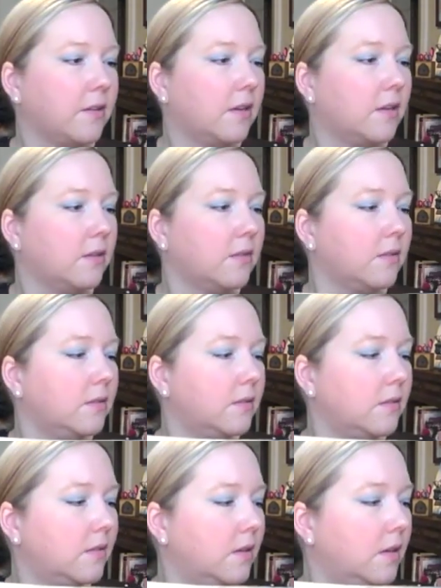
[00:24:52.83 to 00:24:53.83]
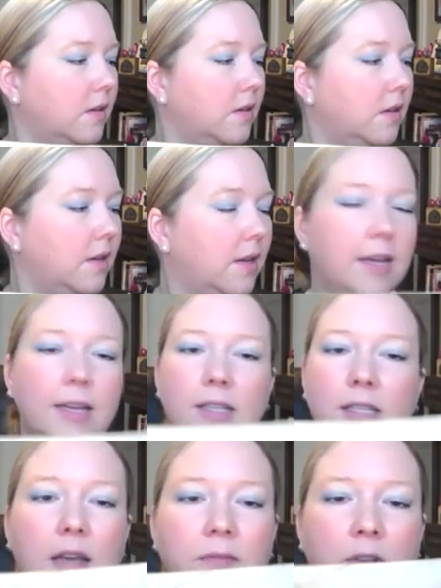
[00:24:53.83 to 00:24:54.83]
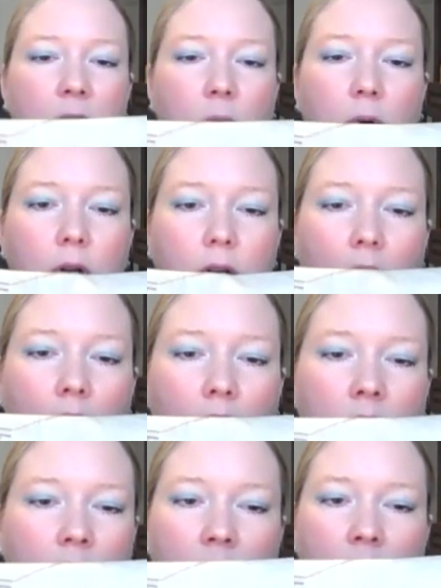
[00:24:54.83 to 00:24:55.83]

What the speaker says: Oh, it's heaven to work on.